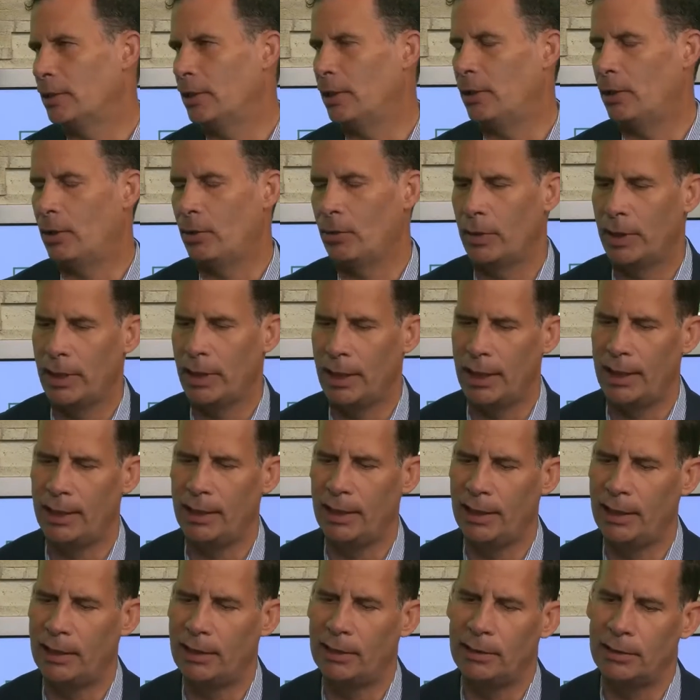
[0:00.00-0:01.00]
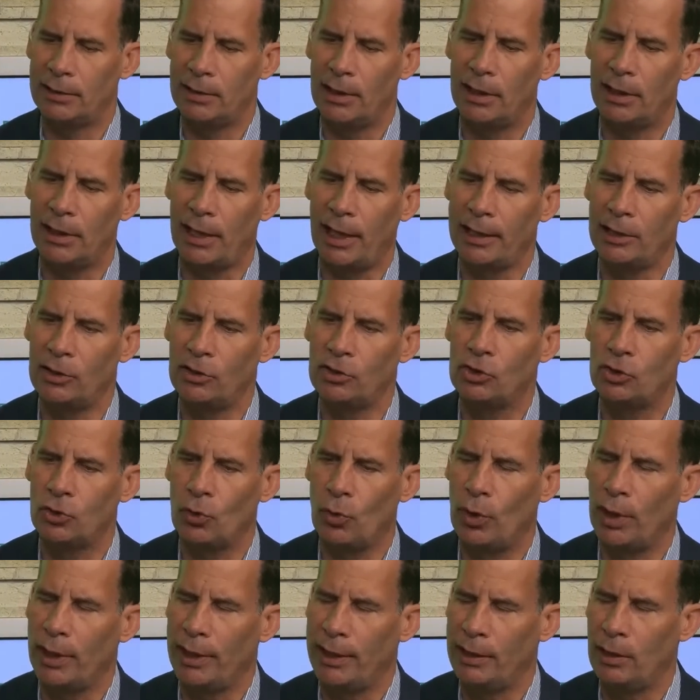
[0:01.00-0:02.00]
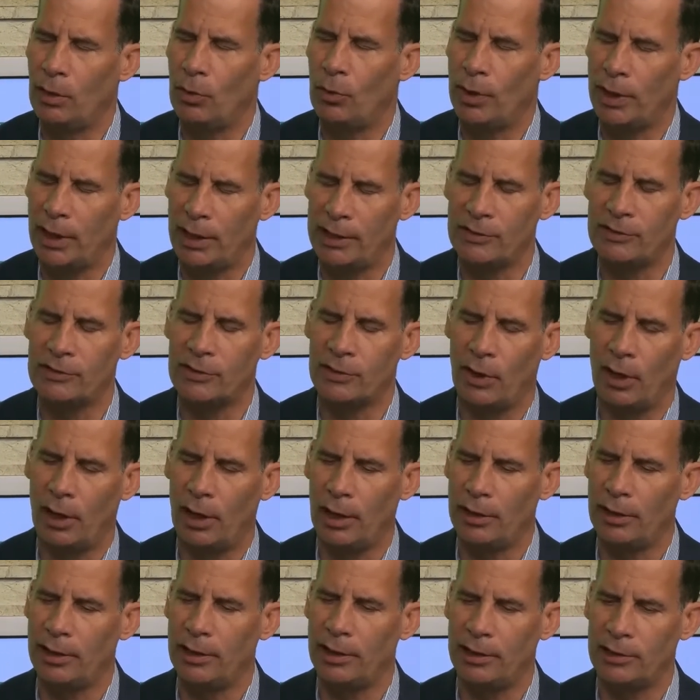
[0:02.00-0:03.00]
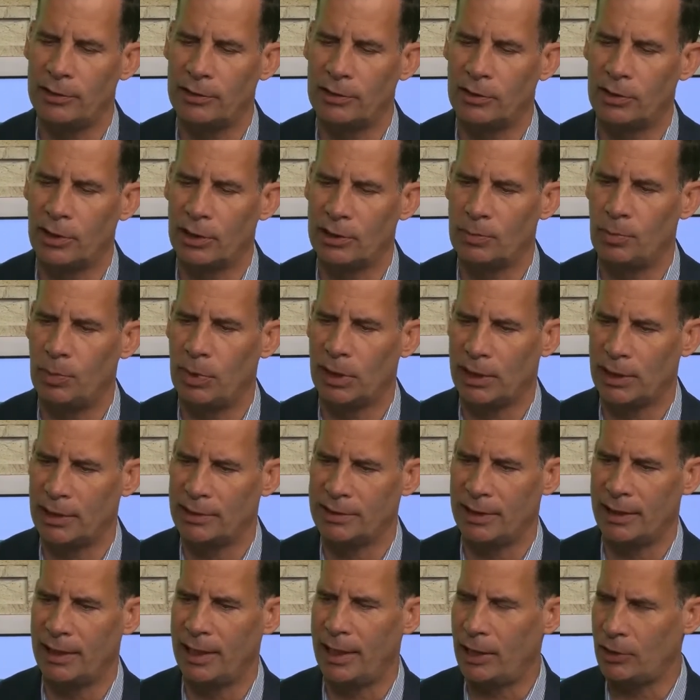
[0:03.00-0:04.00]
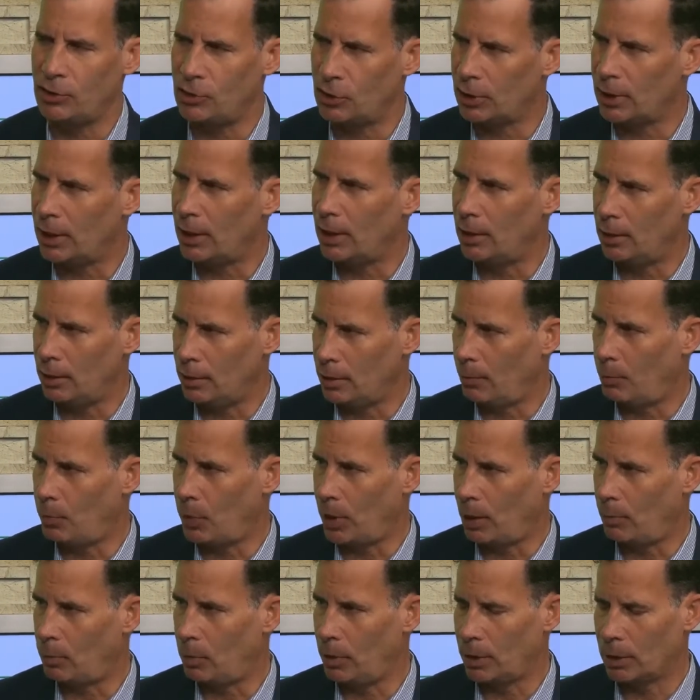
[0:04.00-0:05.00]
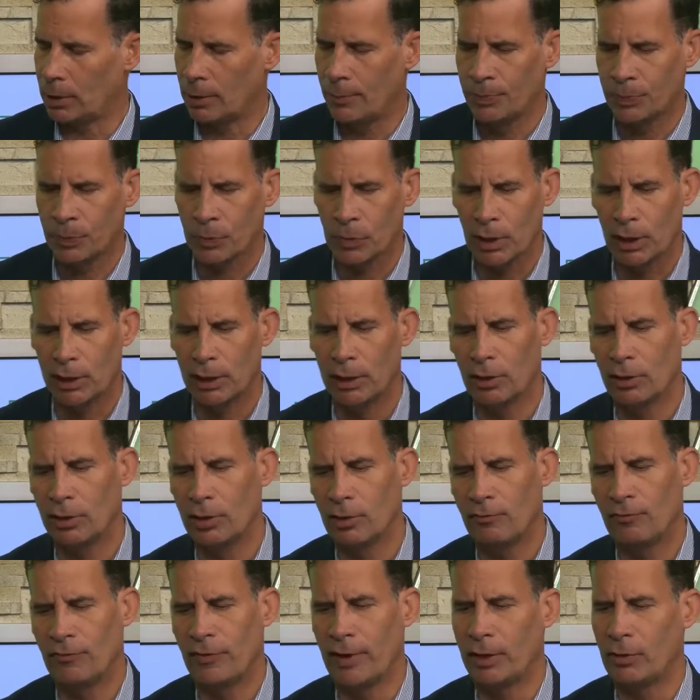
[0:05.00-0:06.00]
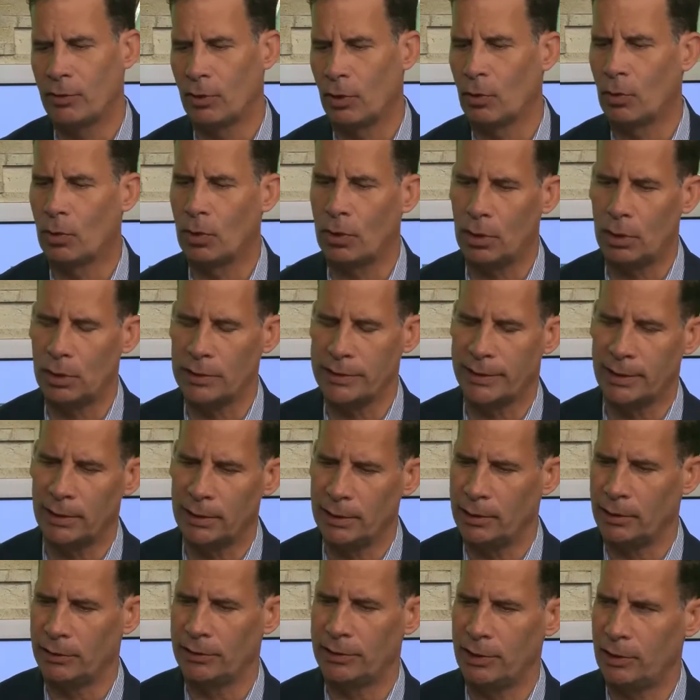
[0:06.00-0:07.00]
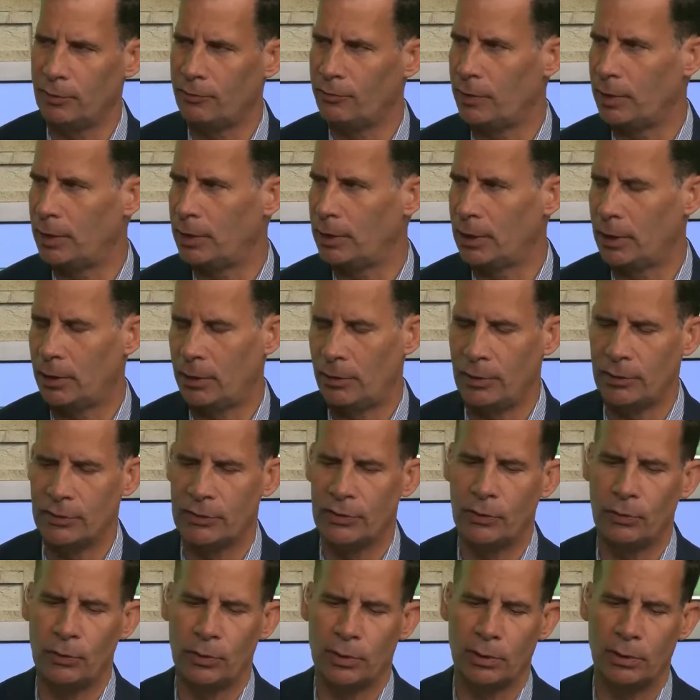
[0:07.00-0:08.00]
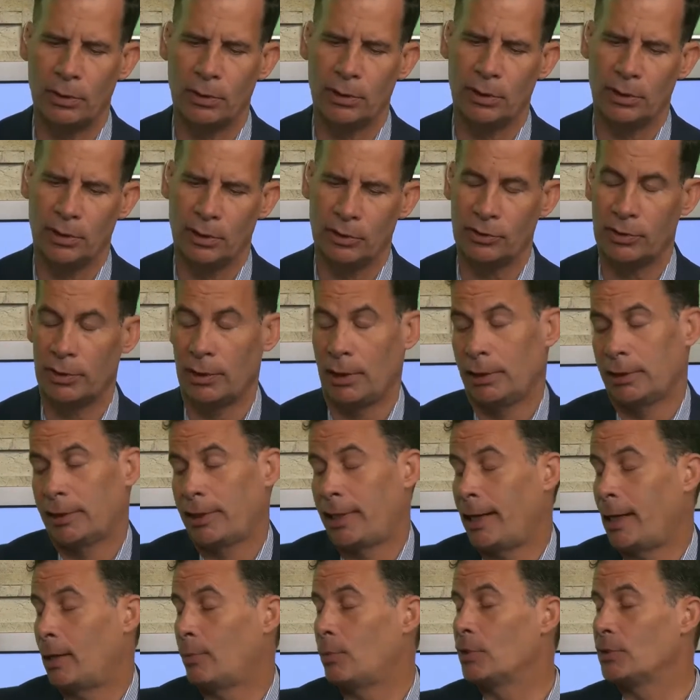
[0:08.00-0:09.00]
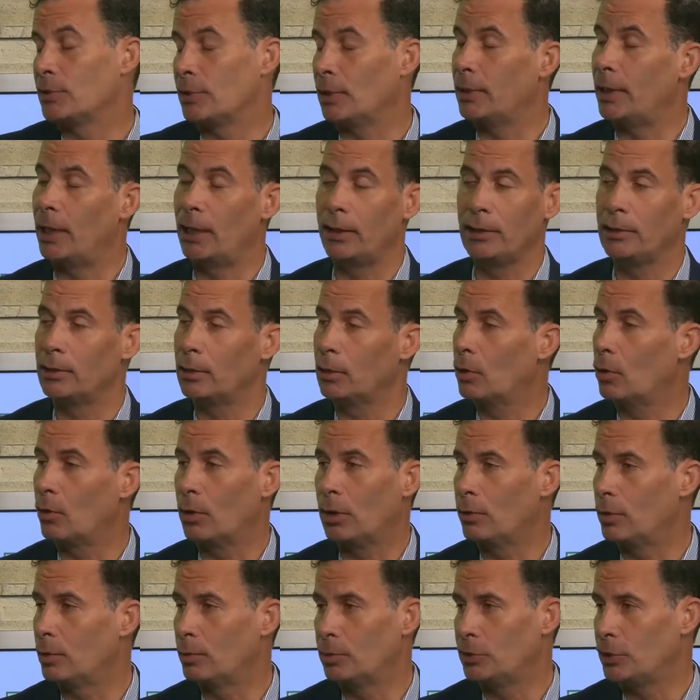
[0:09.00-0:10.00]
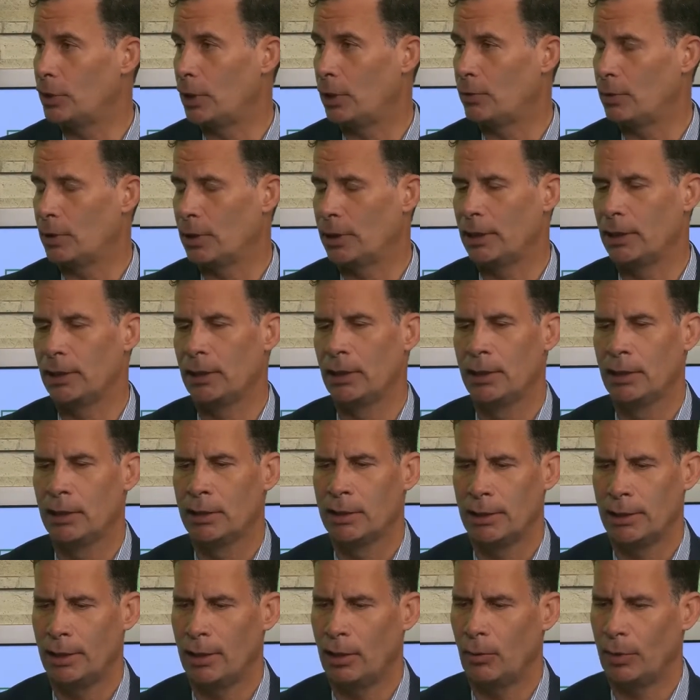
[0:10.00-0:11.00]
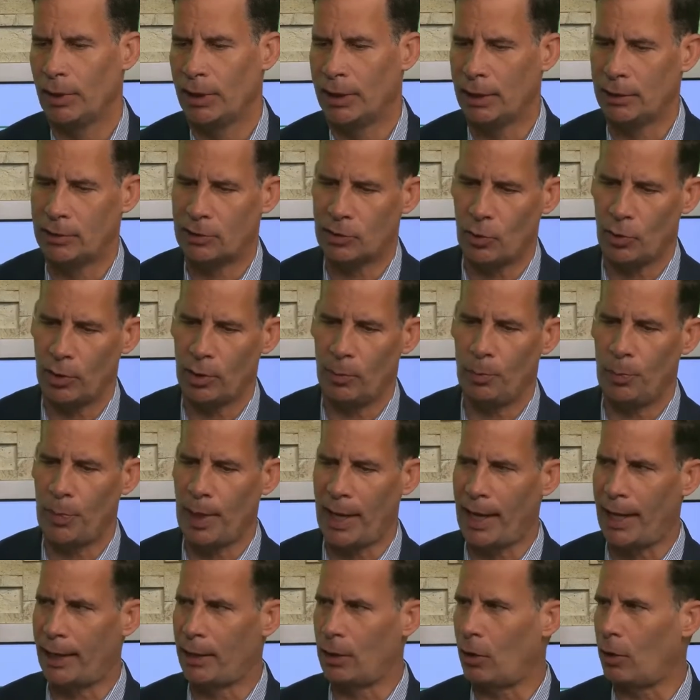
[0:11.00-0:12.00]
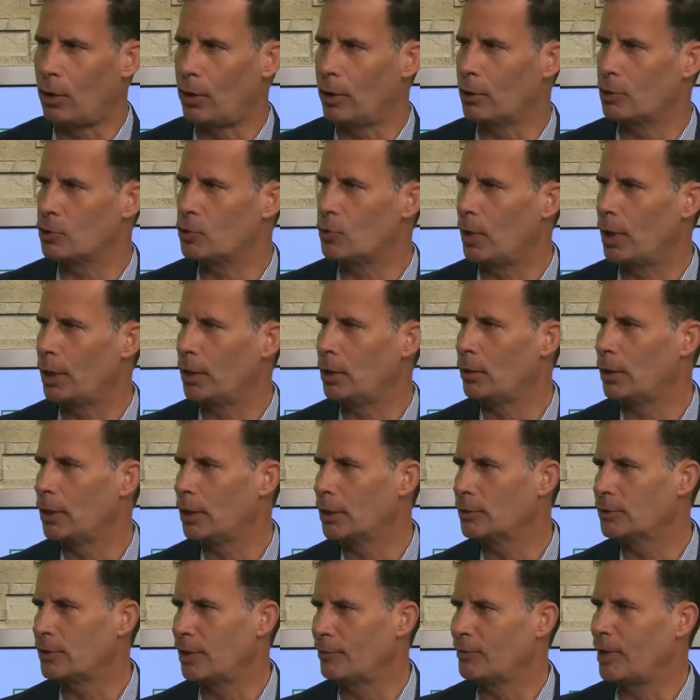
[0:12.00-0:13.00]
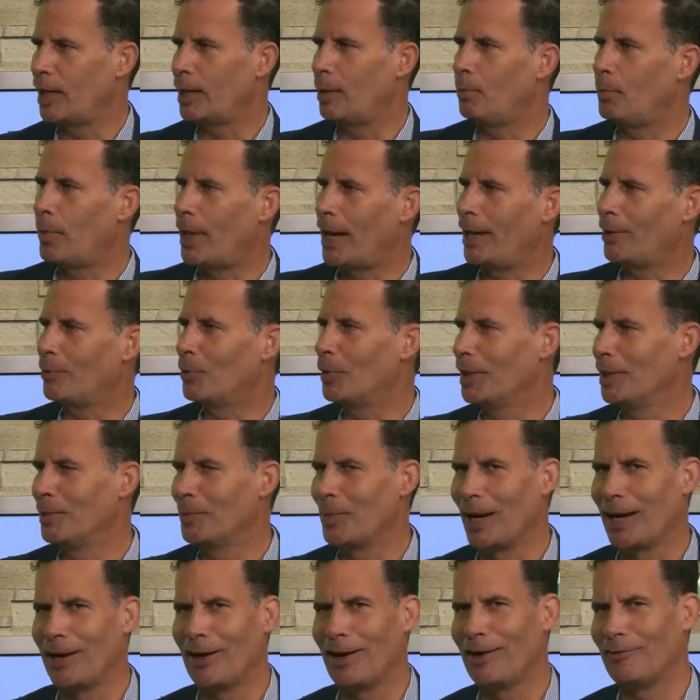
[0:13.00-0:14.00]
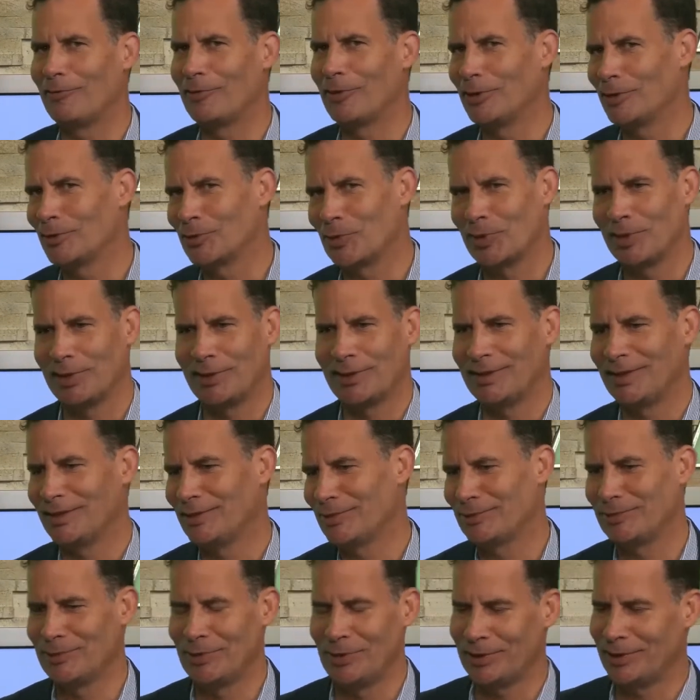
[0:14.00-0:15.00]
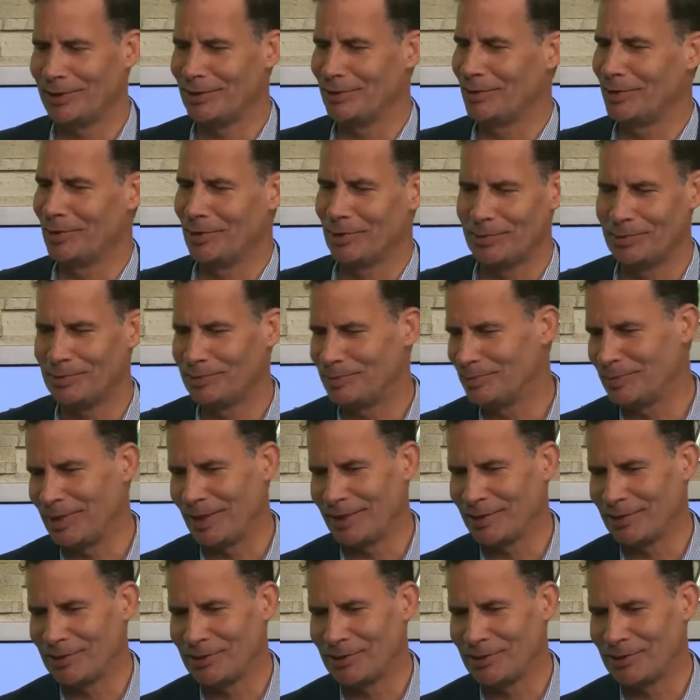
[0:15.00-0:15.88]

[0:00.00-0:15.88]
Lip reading: though, and I enjoyed when I saw this just because it educated the public. You know, the federal world's a little different. You know, there's not cameras allowed in the courtroom generally. You know, we get sort of bad artist renderings. I've got a bad one in my office where I look a little like